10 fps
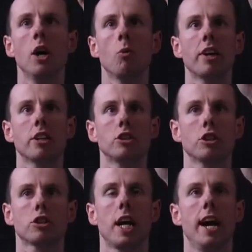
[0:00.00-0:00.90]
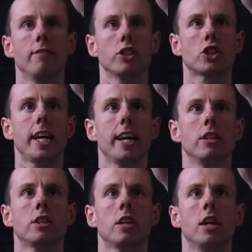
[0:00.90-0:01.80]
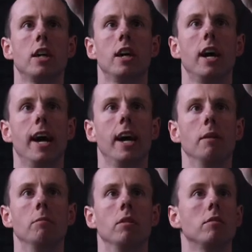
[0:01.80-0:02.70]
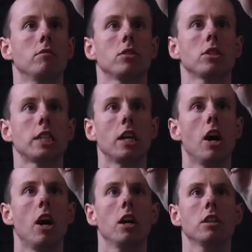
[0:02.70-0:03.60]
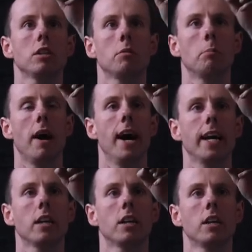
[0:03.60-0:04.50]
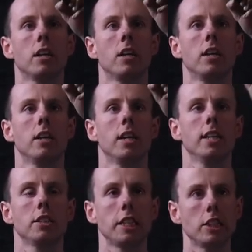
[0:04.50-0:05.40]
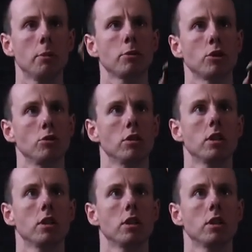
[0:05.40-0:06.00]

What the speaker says: we can just have instead dr by dw